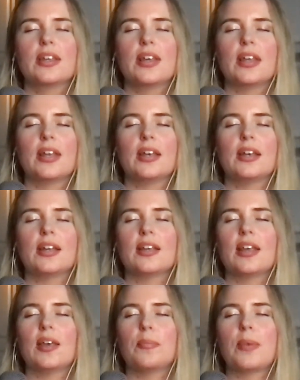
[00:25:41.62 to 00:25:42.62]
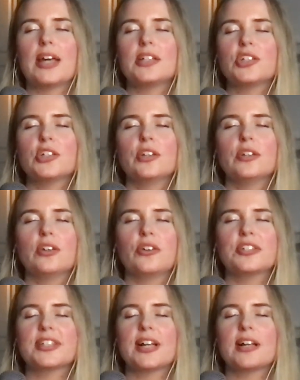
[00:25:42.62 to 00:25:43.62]
And imagining
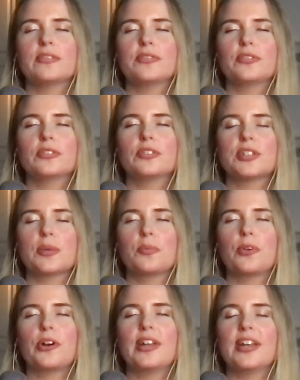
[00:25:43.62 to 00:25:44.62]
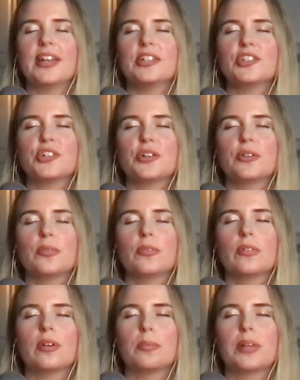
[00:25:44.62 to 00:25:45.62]
yourself somewhere in nature,
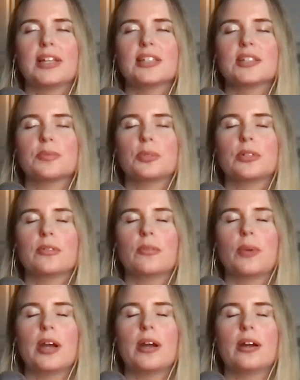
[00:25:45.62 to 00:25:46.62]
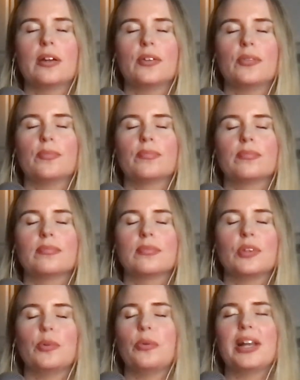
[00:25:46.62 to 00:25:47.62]
a place where
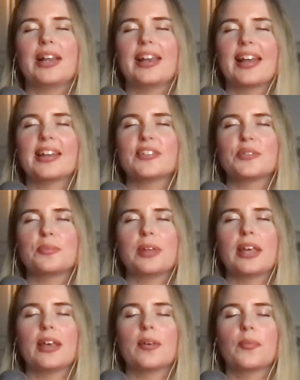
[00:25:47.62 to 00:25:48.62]
you really like to be.